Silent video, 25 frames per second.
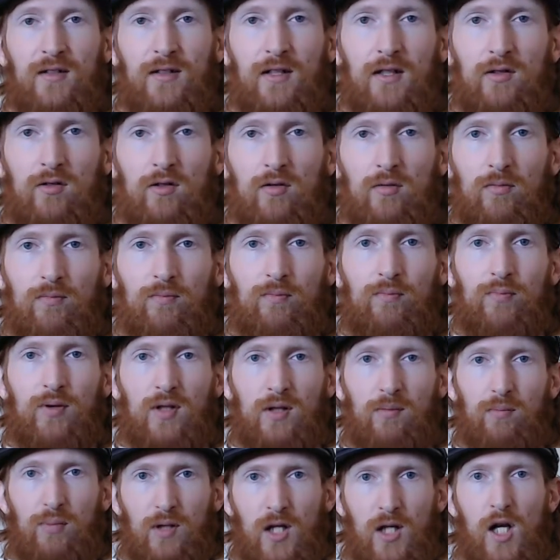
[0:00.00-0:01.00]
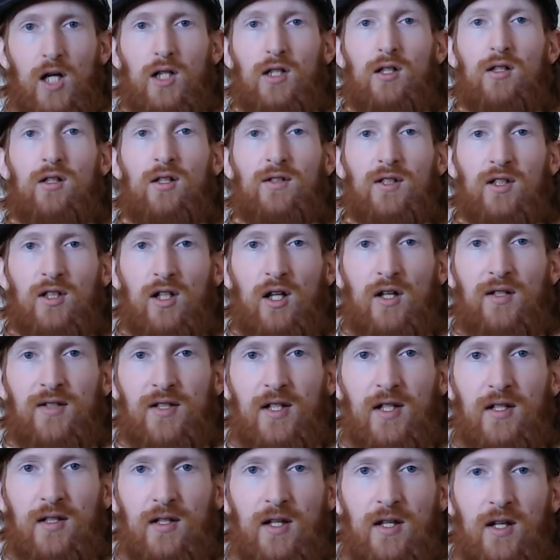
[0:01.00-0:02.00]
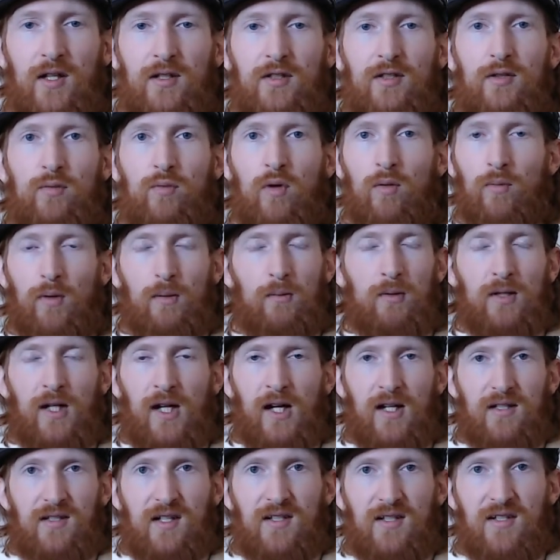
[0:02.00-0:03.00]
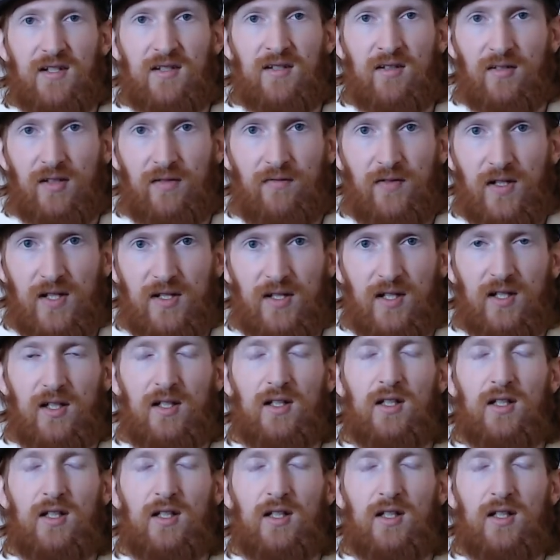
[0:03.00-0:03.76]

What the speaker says: They'll put a blocker on the content and you won't be able to access it until they fix it.